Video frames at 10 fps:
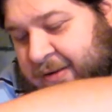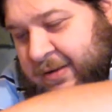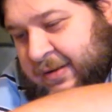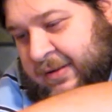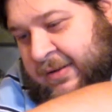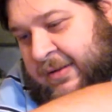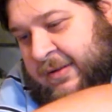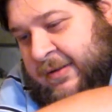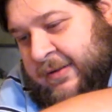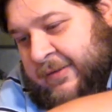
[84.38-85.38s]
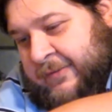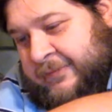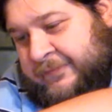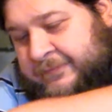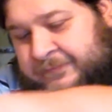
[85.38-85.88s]

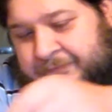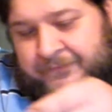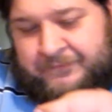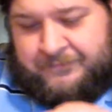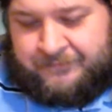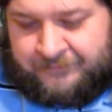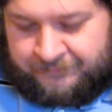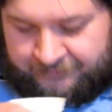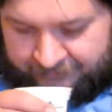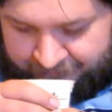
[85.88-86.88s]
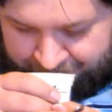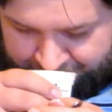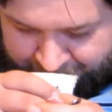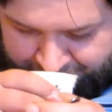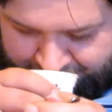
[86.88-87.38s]
Nobody speaks.